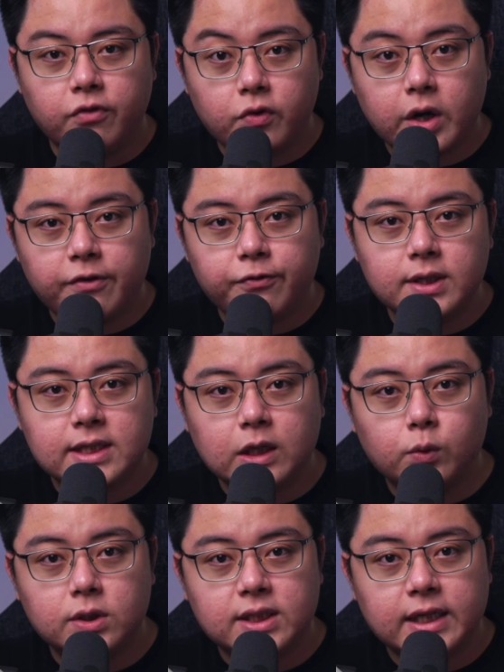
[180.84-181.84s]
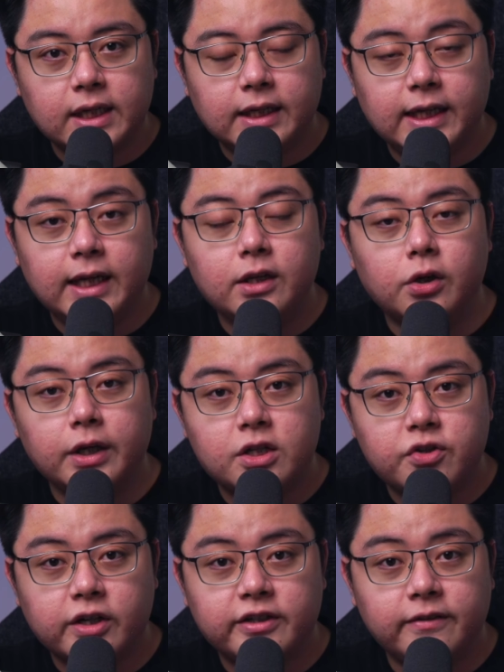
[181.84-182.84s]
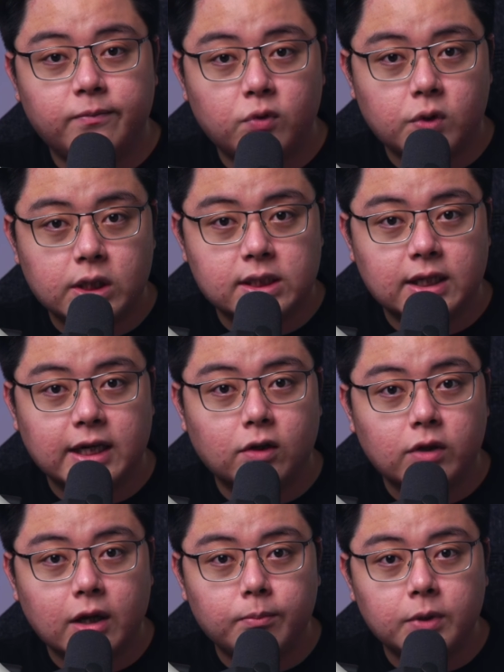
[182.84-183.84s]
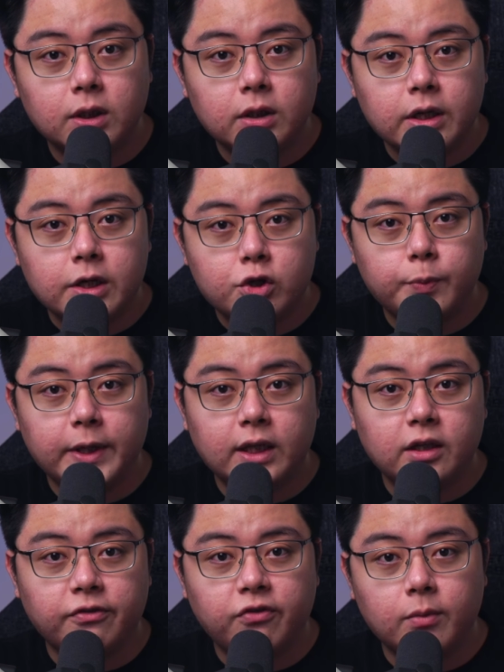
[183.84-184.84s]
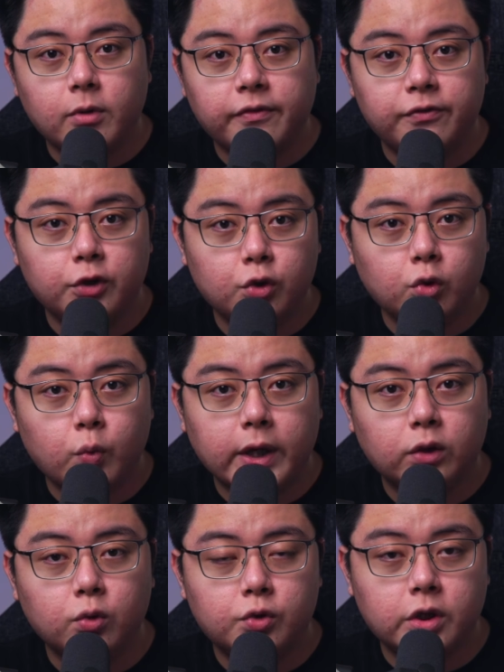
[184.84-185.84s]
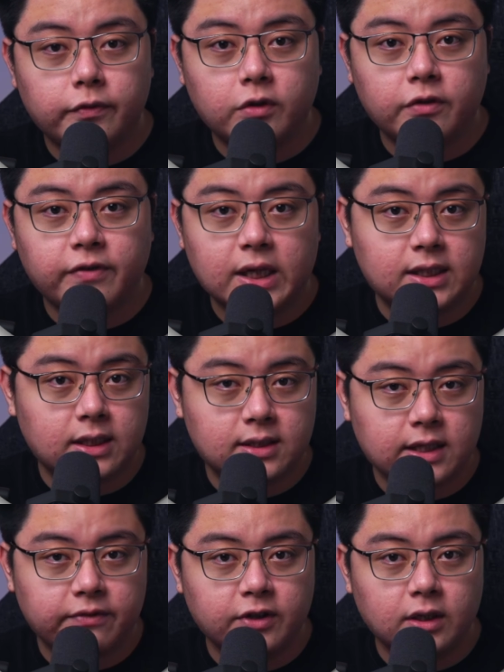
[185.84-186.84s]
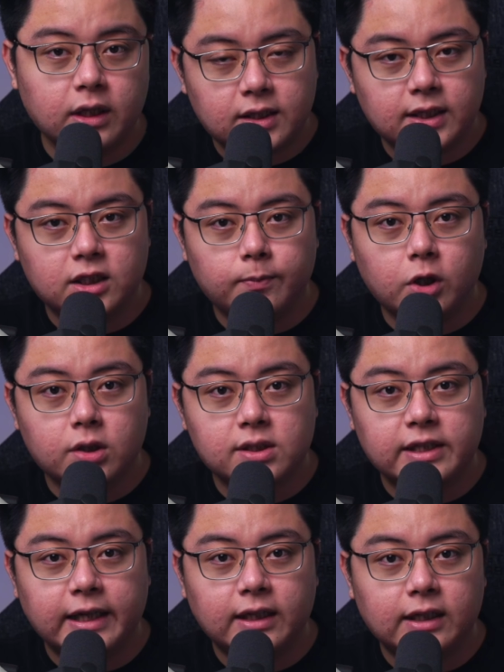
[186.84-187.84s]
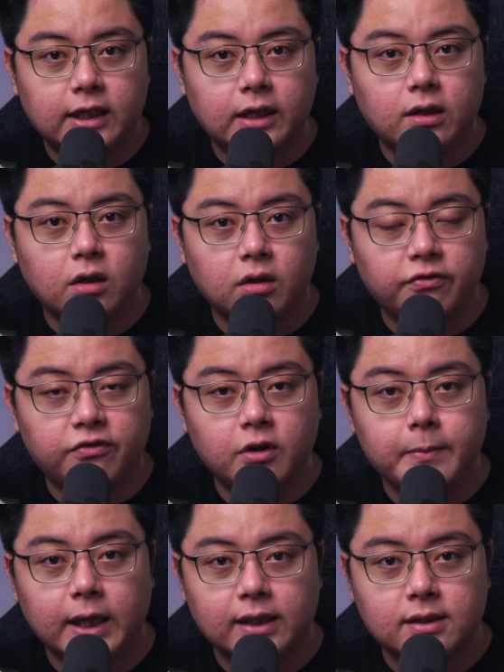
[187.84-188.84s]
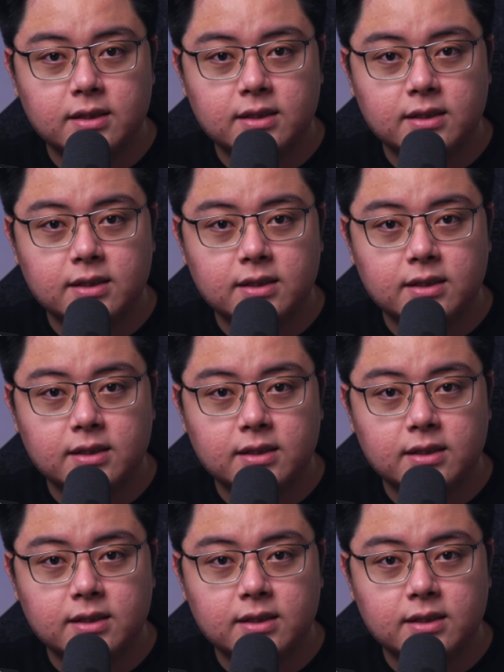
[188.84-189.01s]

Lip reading: For reference, I will say key in your Interactive Brokers account number, should be in the form of U12345667. Tick the box, then click confirm and